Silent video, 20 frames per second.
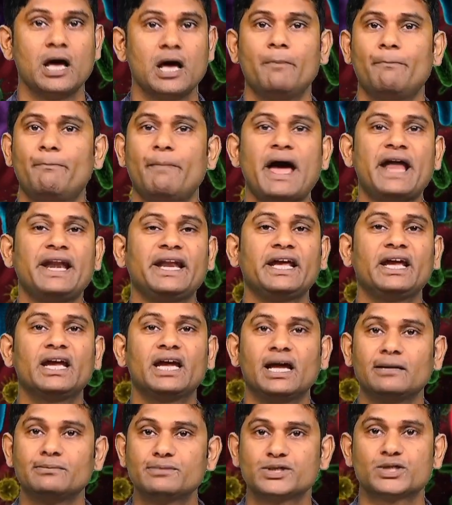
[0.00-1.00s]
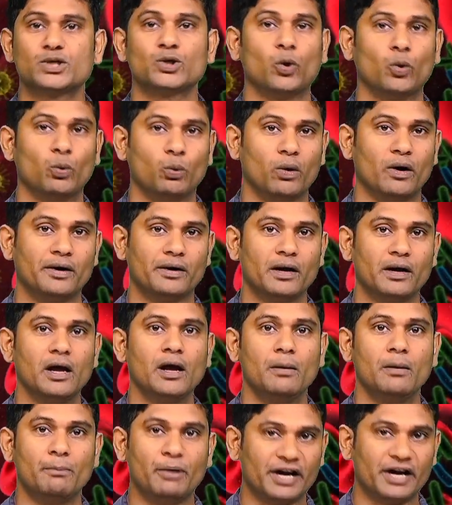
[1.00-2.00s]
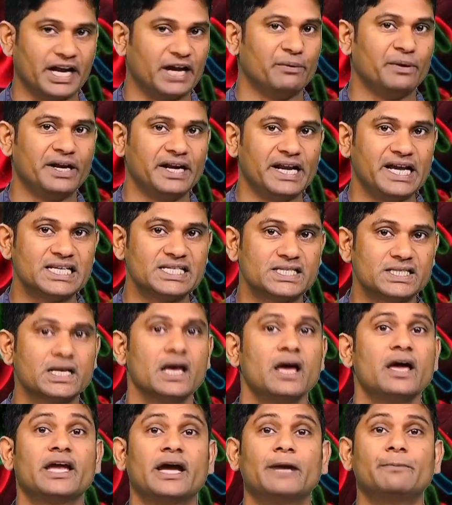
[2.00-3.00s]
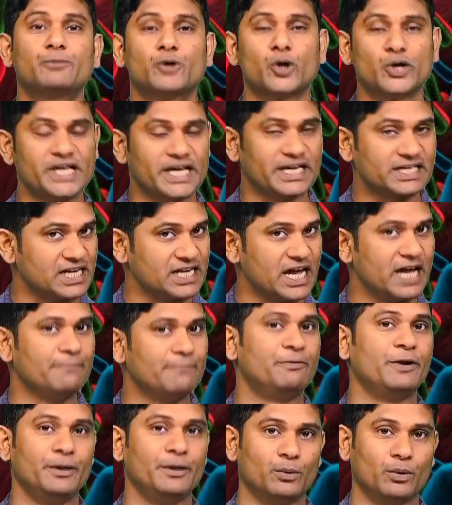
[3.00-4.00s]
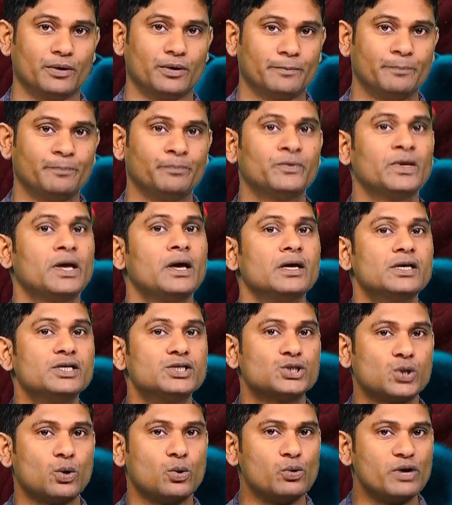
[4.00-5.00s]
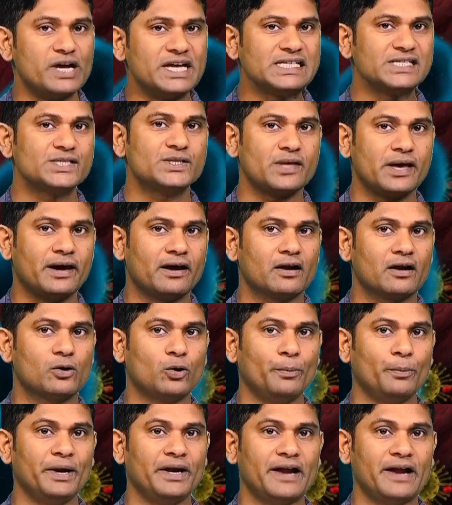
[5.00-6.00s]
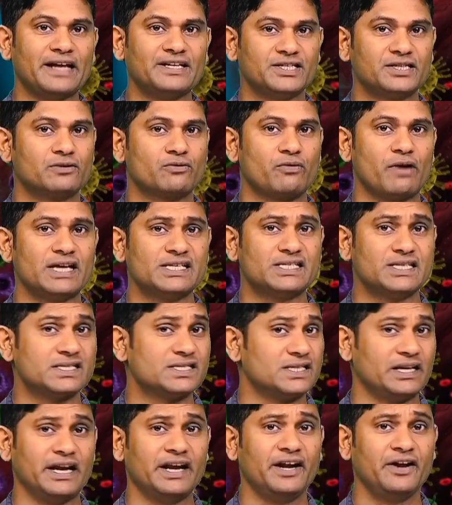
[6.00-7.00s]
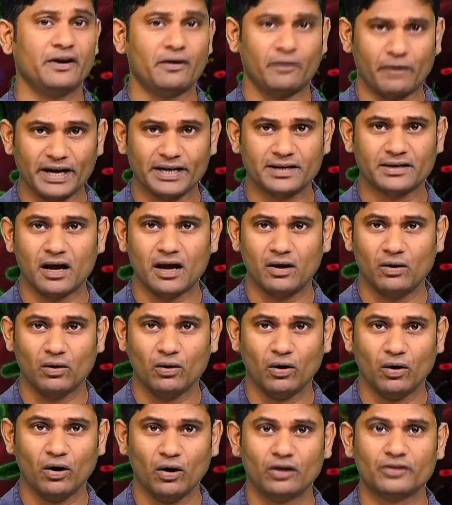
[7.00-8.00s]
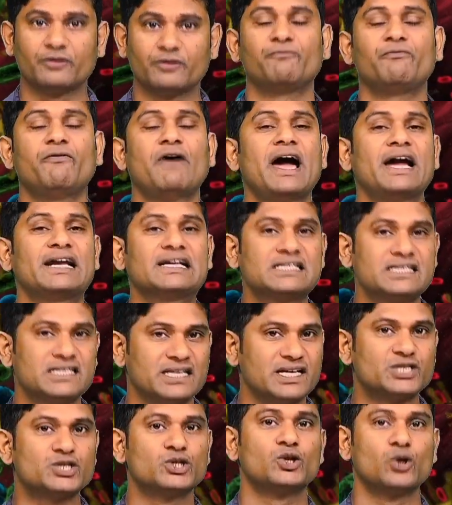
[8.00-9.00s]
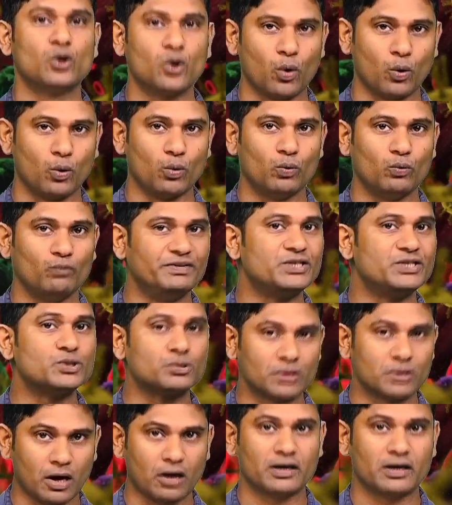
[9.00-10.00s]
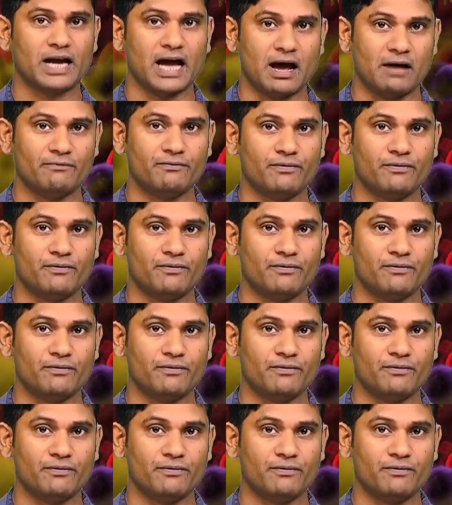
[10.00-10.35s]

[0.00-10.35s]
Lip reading: Panic helps no one, but awareness can protect everyone. So, is there a COVID-19 crisis in India right now? The fact says no, we do not have.